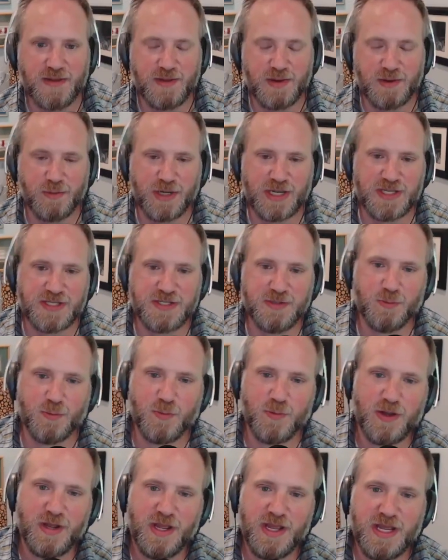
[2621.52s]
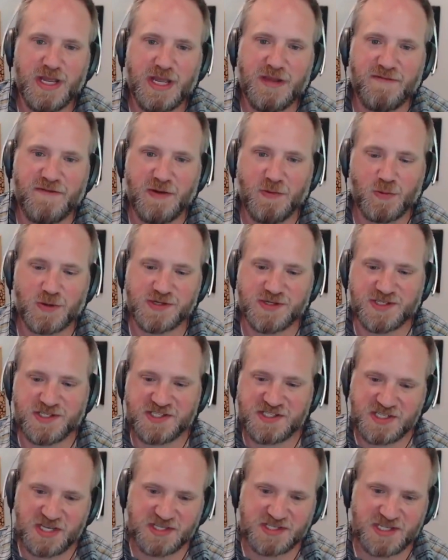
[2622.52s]
I mean, if it were
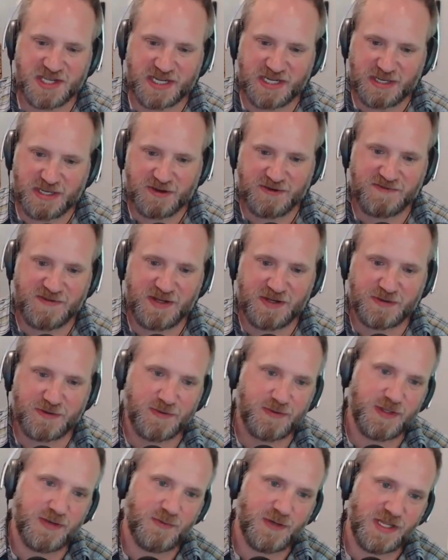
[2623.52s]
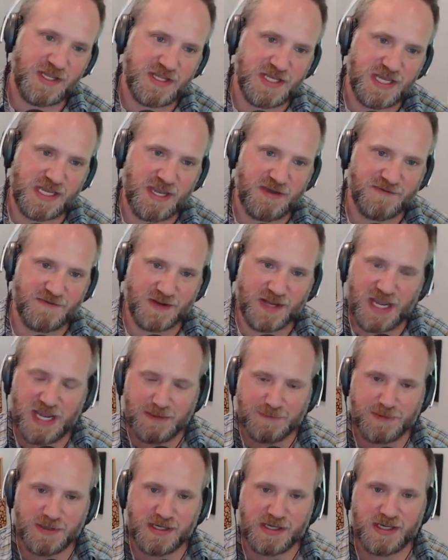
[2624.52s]
just a secondary vehicle that we could take out for
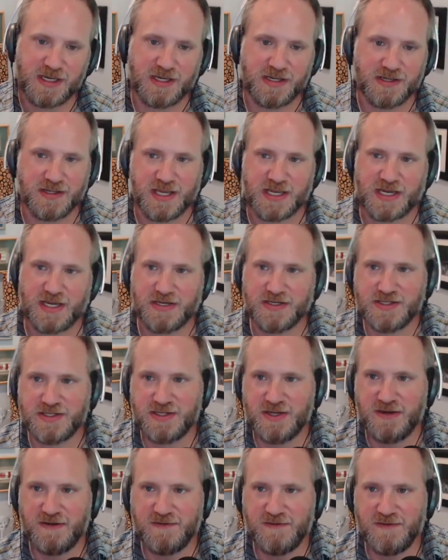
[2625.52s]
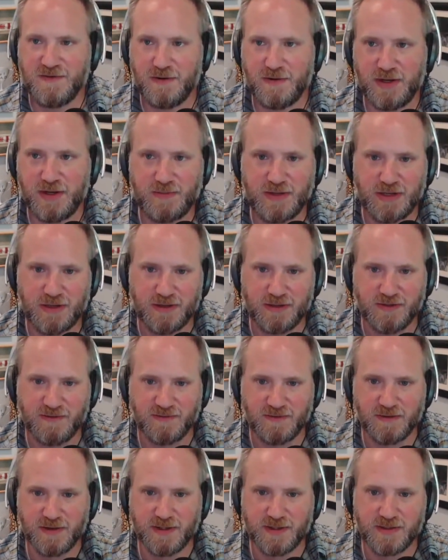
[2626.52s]
camping and that kind of stuff, I'd be all
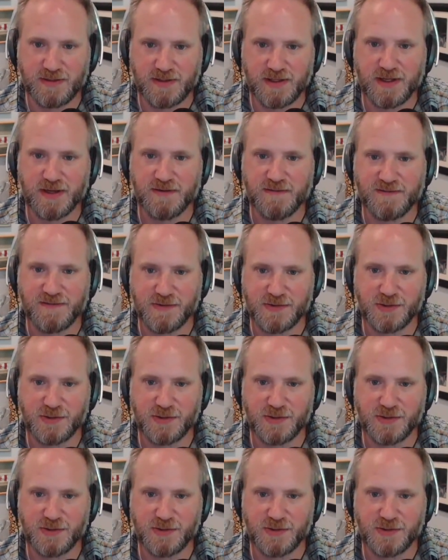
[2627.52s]
over it. Yeah, right.